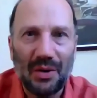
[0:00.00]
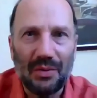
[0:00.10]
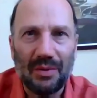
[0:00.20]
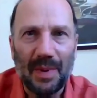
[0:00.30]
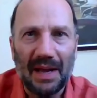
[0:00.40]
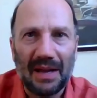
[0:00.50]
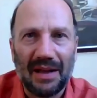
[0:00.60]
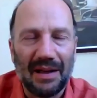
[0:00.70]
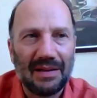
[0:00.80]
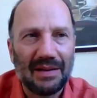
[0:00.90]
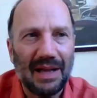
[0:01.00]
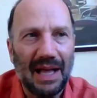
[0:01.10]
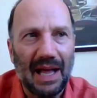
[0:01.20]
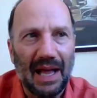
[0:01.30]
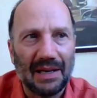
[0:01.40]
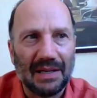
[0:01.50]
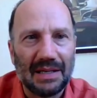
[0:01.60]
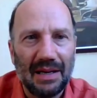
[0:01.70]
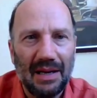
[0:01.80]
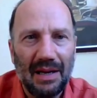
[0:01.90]
you, Rebecca.
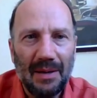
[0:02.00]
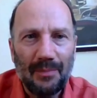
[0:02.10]
And